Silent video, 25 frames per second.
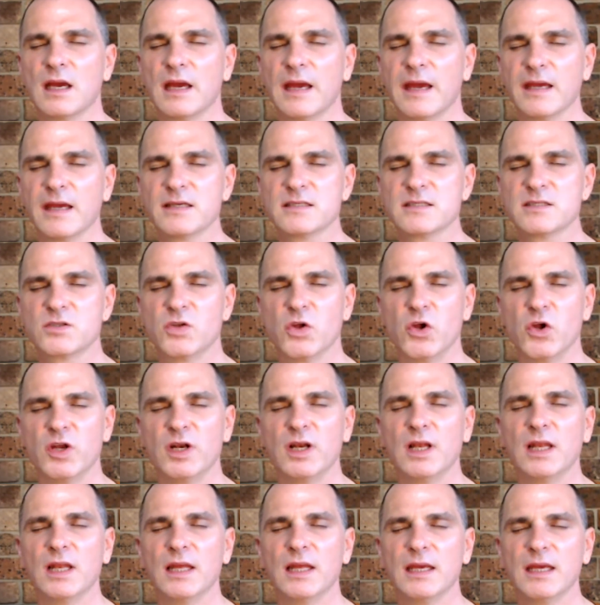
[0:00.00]

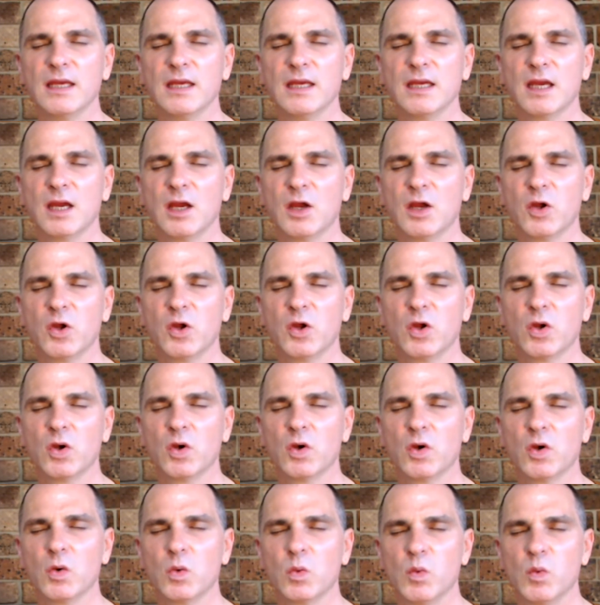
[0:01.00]
externally,
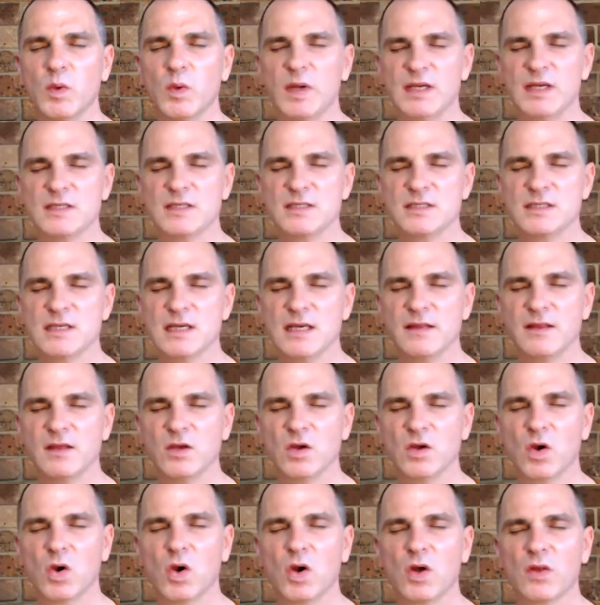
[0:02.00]
we can see
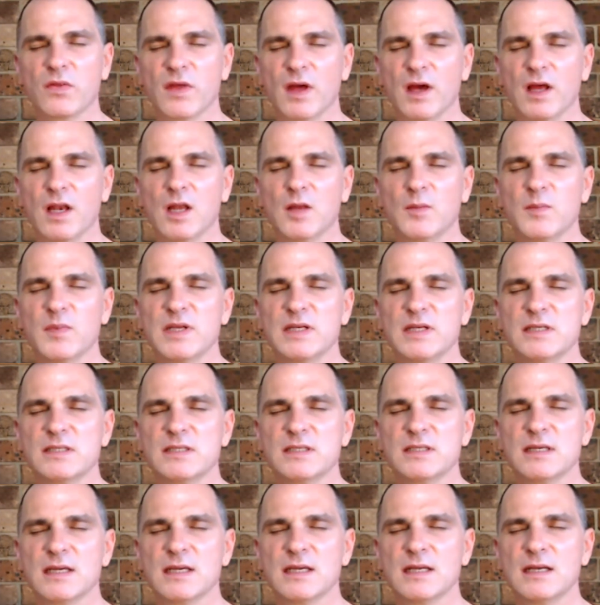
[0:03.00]
the earth element
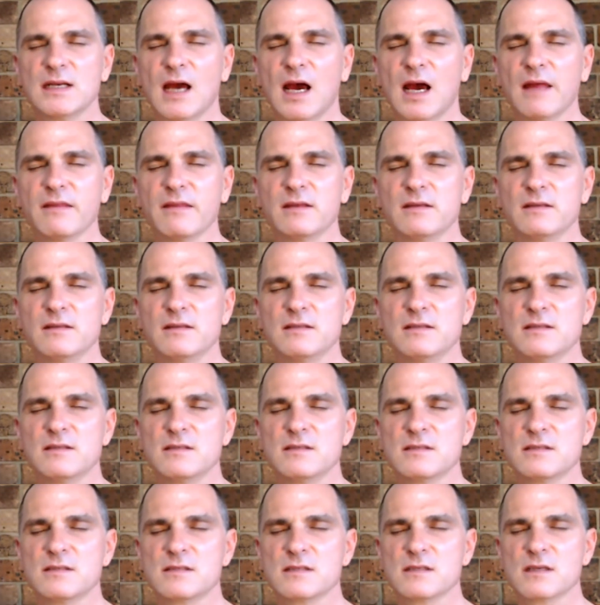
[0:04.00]
in
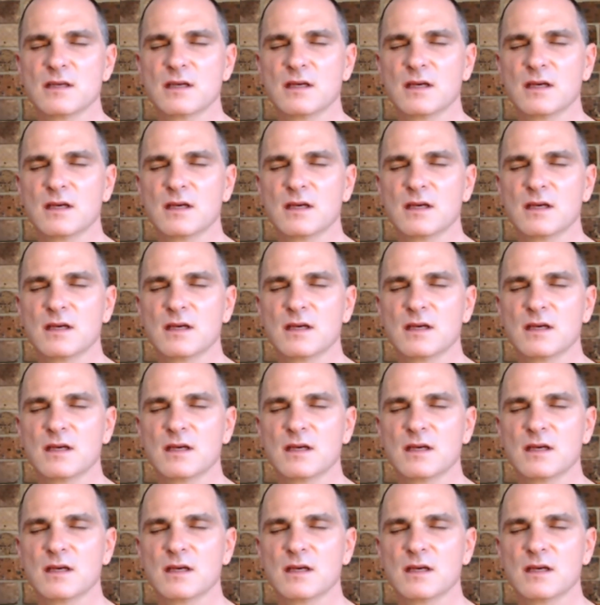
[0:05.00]
others.